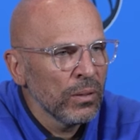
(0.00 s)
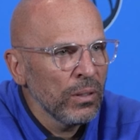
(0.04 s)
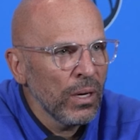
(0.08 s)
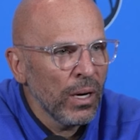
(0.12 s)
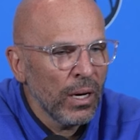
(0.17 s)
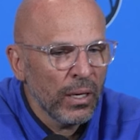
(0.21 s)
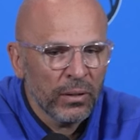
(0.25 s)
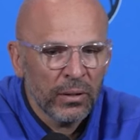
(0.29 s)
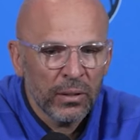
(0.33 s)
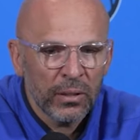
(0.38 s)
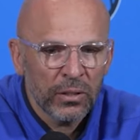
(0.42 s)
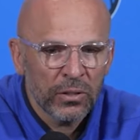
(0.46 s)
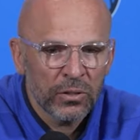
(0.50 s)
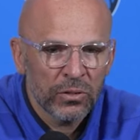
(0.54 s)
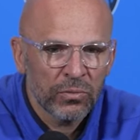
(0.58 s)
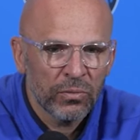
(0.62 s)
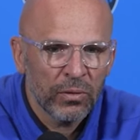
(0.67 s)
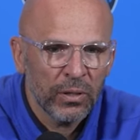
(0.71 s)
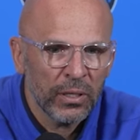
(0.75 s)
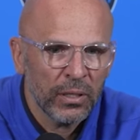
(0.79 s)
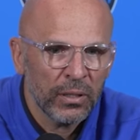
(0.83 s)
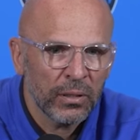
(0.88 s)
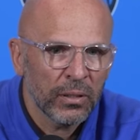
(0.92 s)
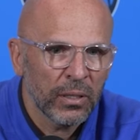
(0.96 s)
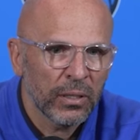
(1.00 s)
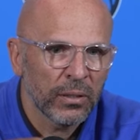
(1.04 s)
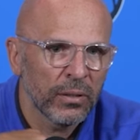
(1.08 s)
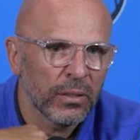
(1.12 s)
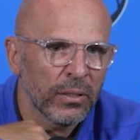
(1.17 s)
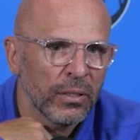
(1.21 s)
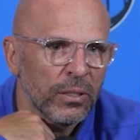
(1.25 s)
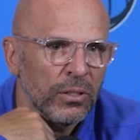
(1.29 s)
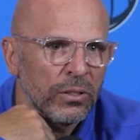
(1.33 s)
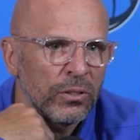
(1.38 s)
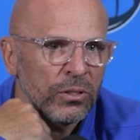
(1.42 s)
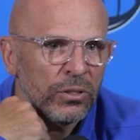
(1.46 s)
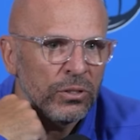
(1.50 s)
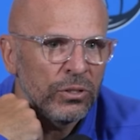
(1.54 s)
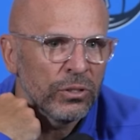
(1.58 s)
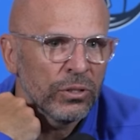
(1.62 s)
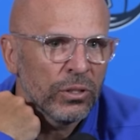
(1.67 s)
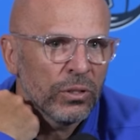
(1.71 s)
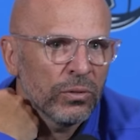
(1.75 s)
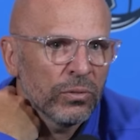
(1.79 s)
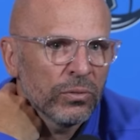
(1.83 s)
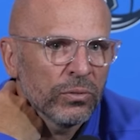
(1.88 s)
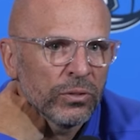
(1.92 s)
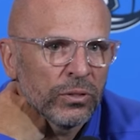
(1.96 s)
Yeah, I think it's great. I think it just
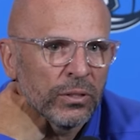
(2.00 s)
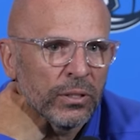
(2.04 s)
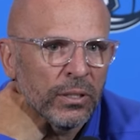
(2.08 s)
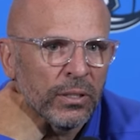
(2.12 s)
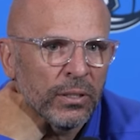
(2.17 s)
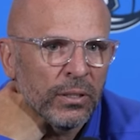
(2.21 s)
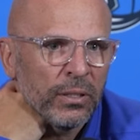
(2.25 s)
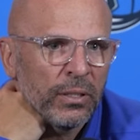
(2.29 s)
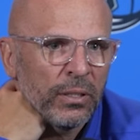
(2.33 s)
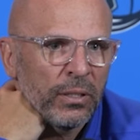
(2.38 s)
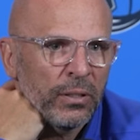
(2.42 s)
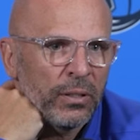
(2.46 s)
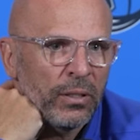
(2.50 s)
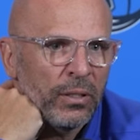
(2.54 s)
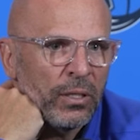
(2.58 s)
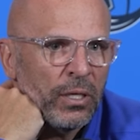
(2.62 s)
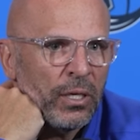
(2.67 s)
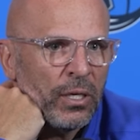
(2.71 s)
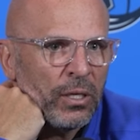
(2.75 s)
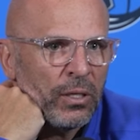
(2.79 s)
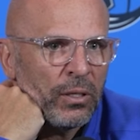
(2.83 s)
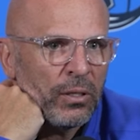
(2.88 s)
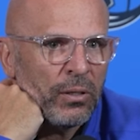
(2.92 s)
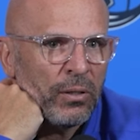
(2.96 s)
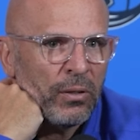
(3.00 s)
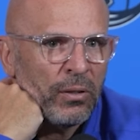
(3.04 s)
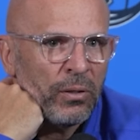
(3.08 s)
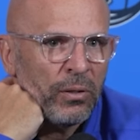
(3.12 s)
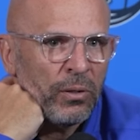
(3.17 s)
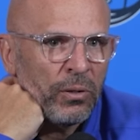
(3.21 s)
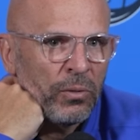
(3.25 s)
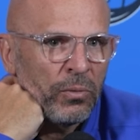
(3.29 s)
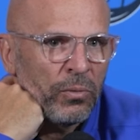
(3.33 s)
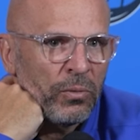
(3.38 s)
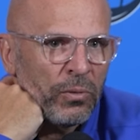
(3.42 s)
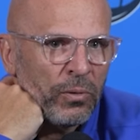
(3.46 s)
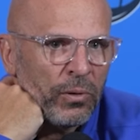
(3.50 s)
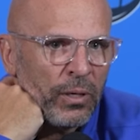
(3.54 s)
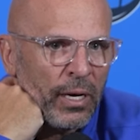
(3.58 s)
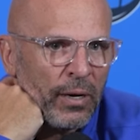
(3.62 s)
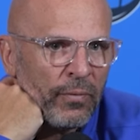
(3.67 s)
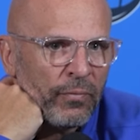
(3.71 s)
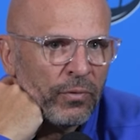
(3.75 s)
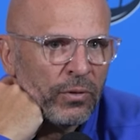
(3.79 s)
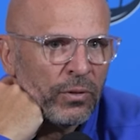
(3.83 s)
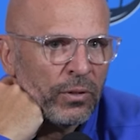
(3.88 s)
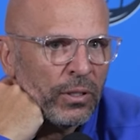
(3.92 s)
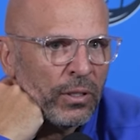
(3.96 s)
shows you
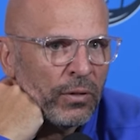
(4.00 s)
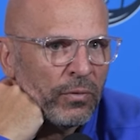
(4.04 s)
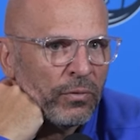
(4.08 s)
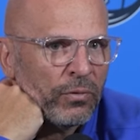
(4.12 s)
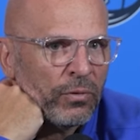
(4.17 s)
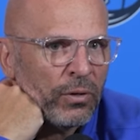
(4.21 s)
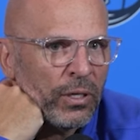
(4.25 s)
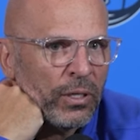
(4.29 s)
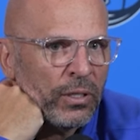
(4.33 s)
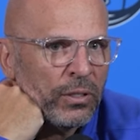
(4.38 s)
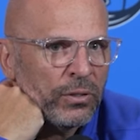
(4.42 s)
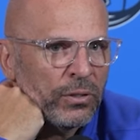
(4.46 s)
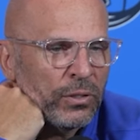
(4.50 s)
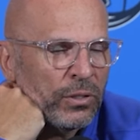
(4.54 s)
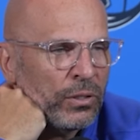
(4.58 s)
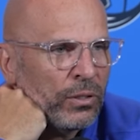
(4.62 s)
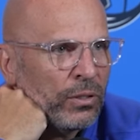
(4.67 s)
have to give credit to